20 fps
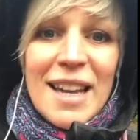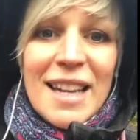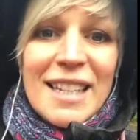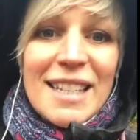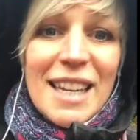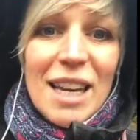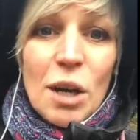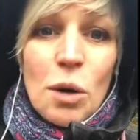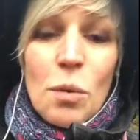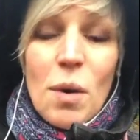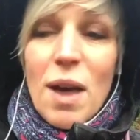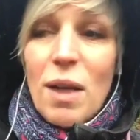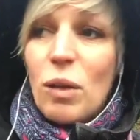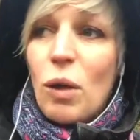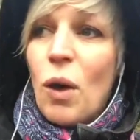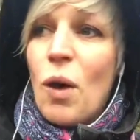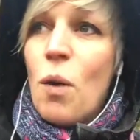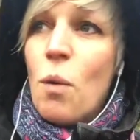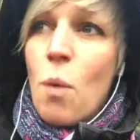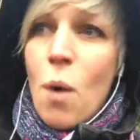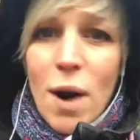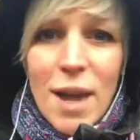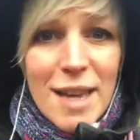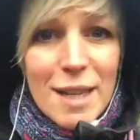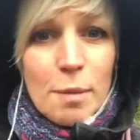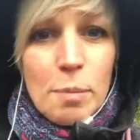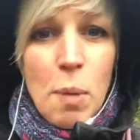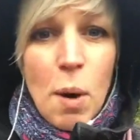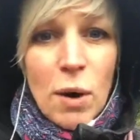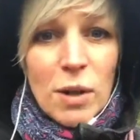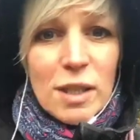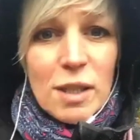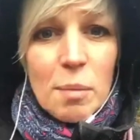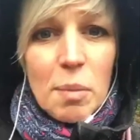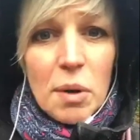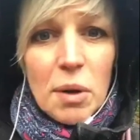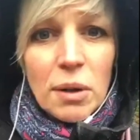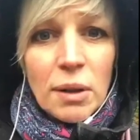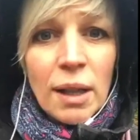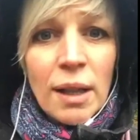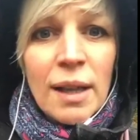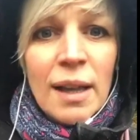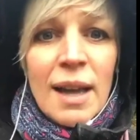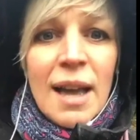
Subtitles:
Deal with what is possible.